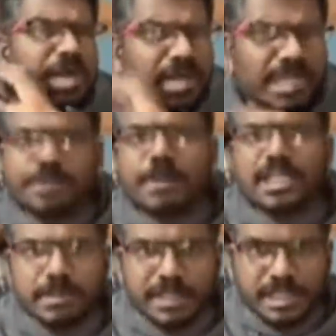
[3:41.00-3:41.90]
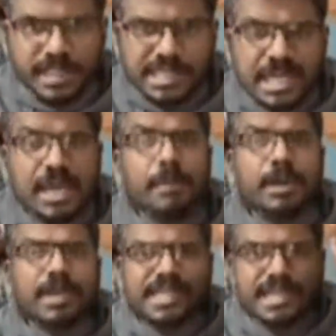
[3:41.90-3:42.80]
irresponsible than this,
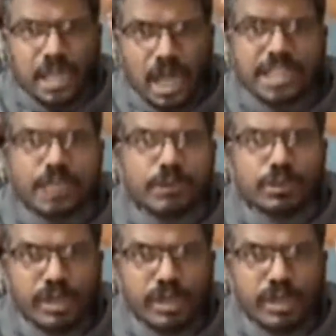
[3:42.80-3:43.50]
because as a consequence,